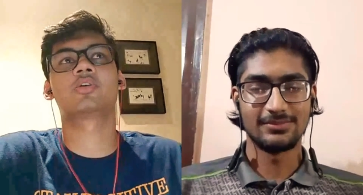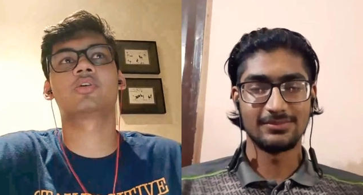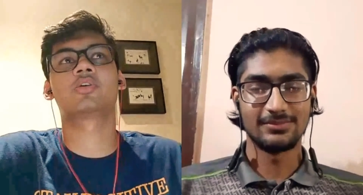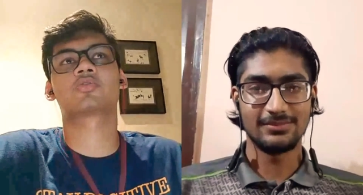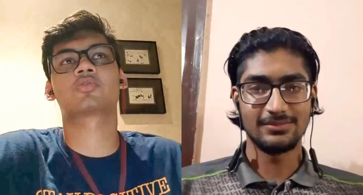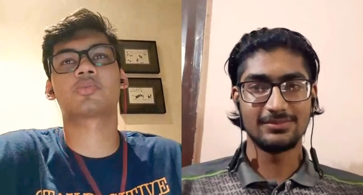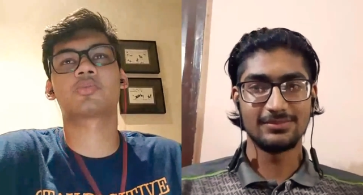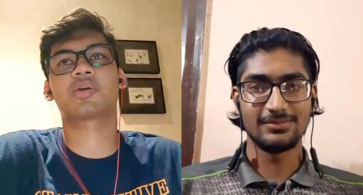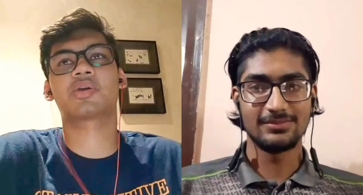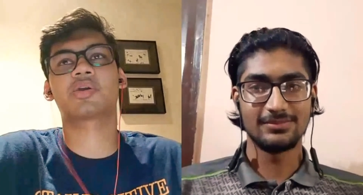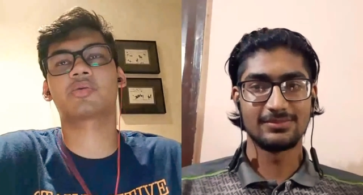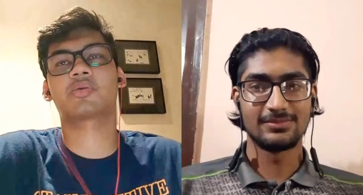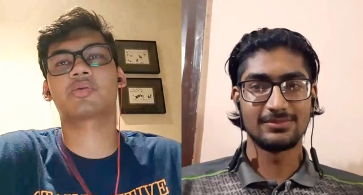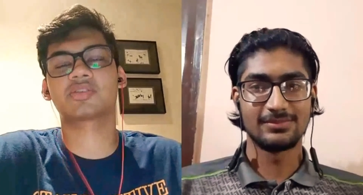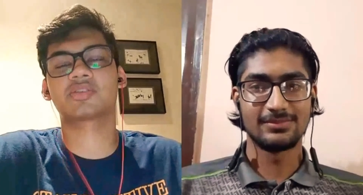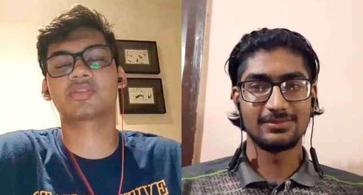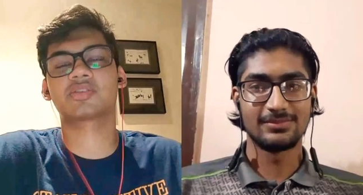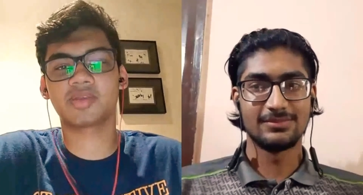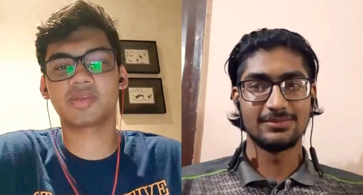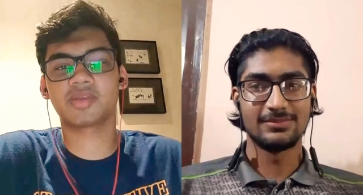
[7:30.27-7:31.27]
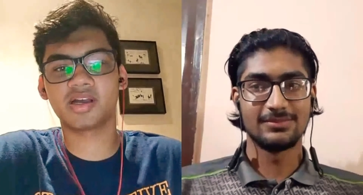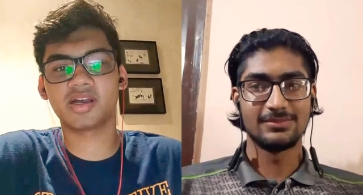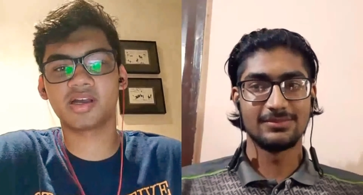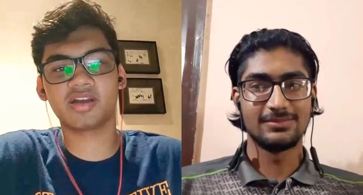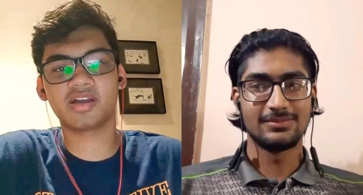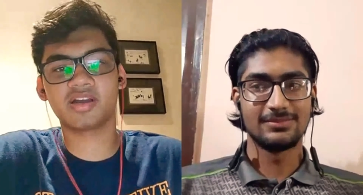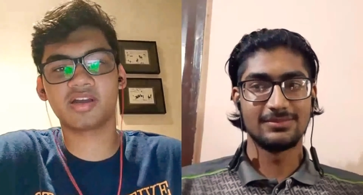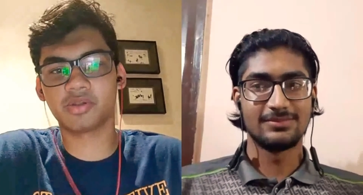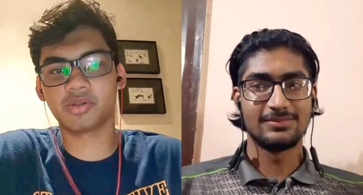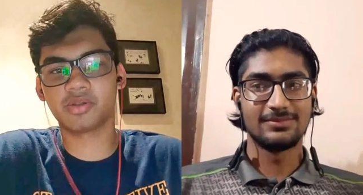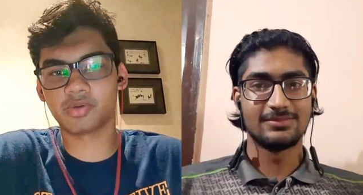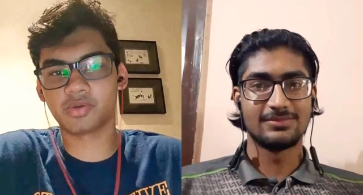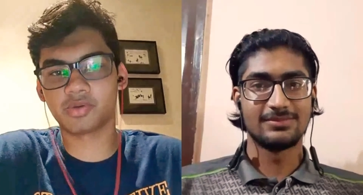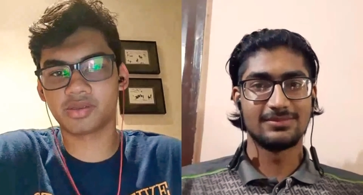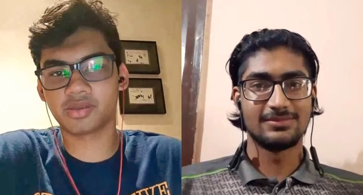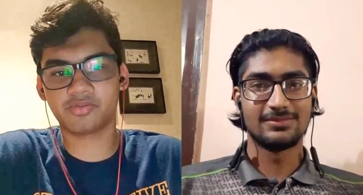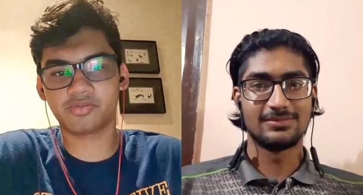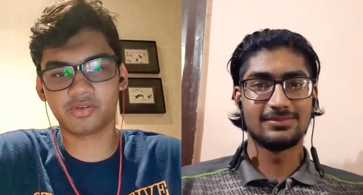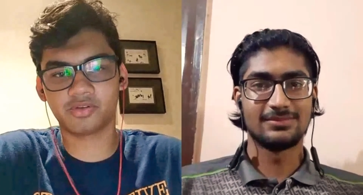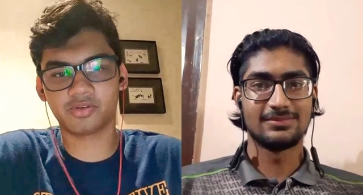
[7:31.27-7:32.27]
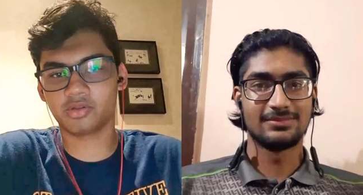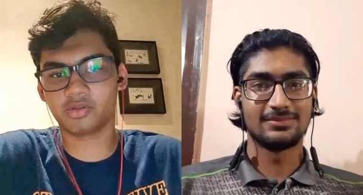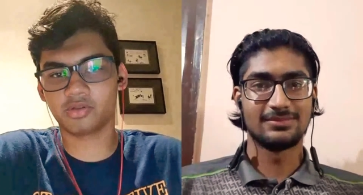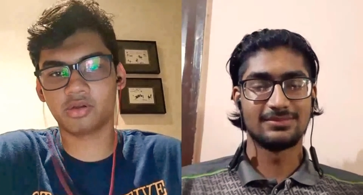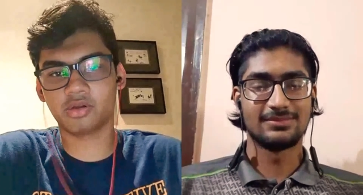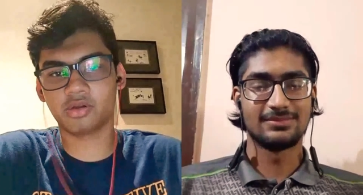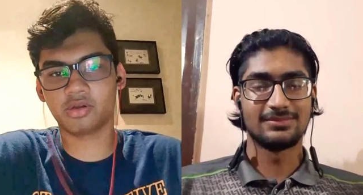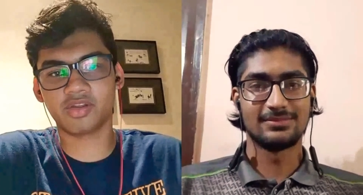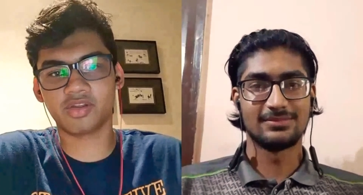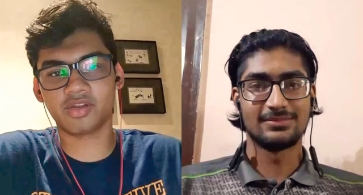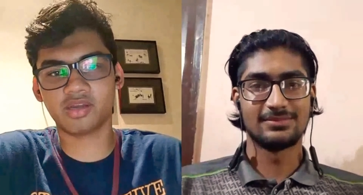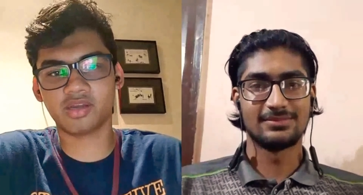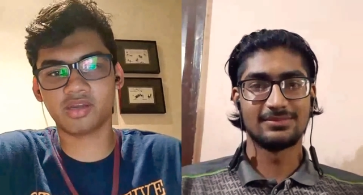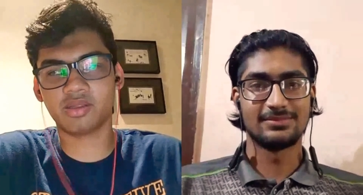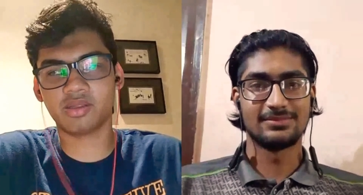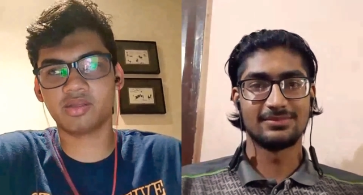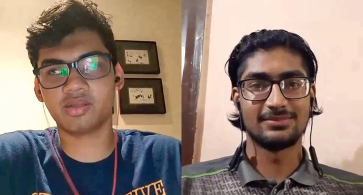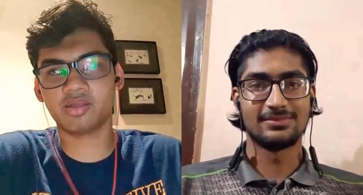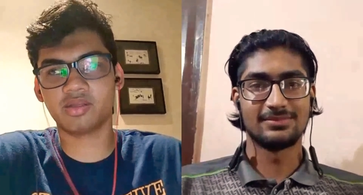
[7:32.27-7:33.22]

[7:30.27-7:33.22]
Speaker 1: swimming was something I have been doing for a lot of time. And I